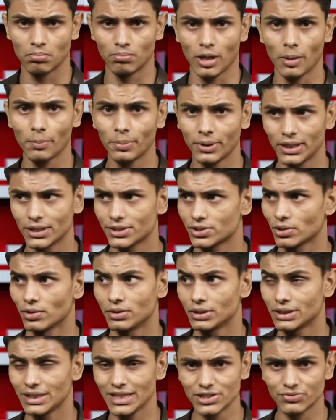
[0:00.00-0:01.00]
updates
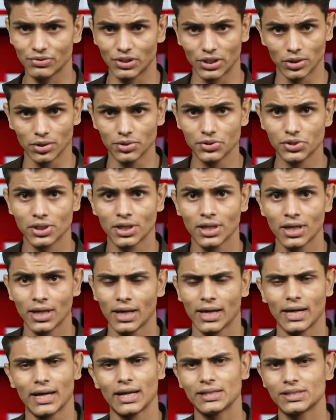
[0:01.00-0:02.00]
on these videos,
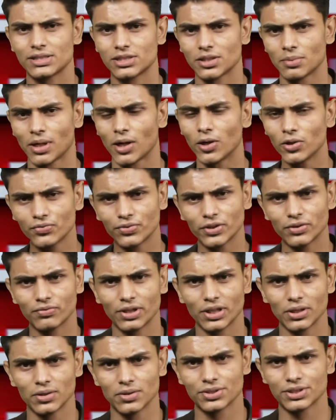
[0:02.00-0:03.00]
and some outfit
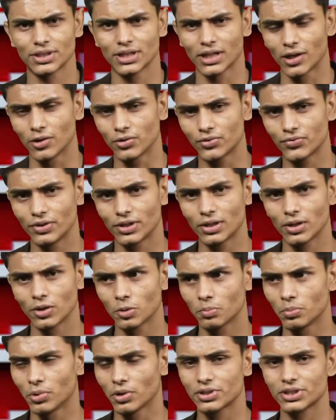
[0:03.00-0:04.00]
videos and outfit
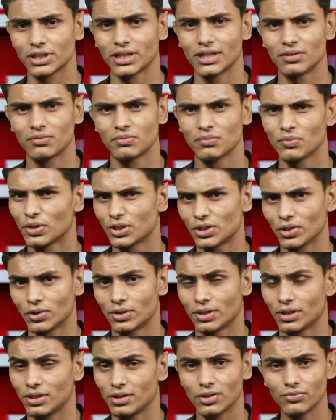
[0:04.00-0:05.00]
lookbooks and
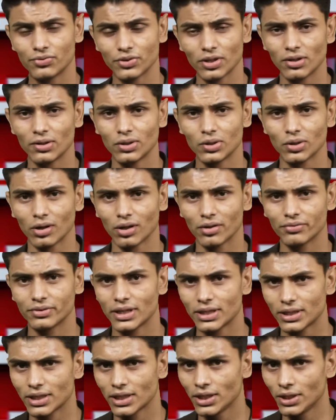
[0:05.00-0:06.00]
whatnot. If you're into all of
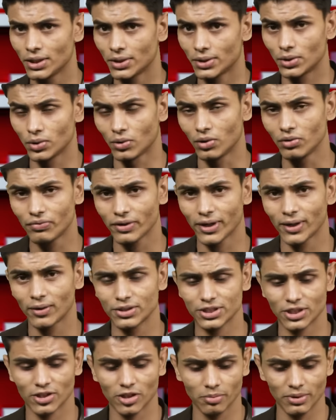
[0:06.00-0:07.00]
that, don't forget
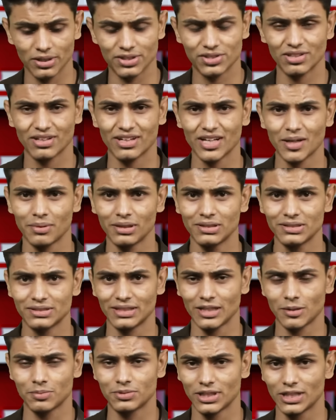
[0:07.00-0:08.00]
to check out my Instagram and
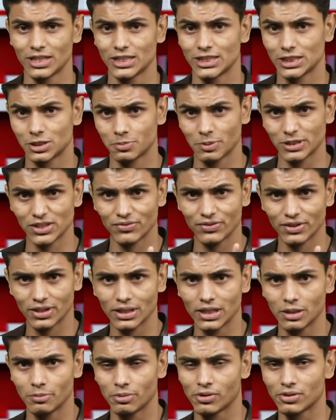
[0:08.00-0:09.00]
Snapchat
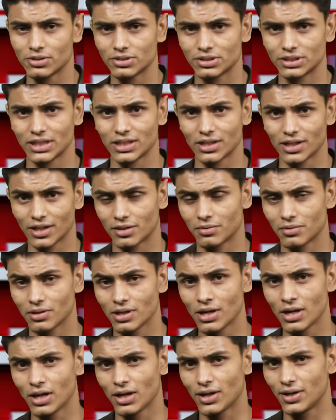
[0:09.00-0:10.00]
specifically, because there are
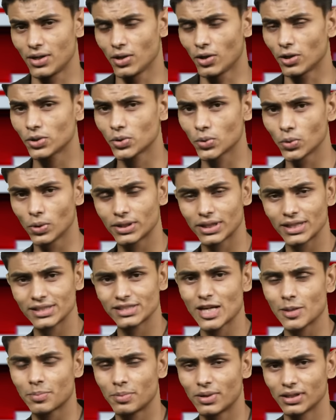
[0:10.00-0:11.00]
a lot of cool
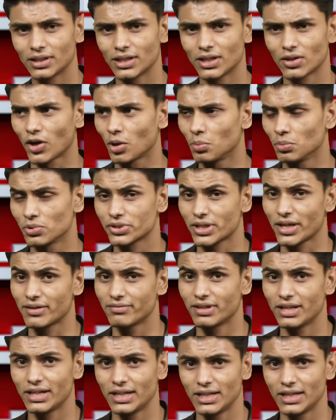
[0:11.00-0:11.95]
things happening there almost every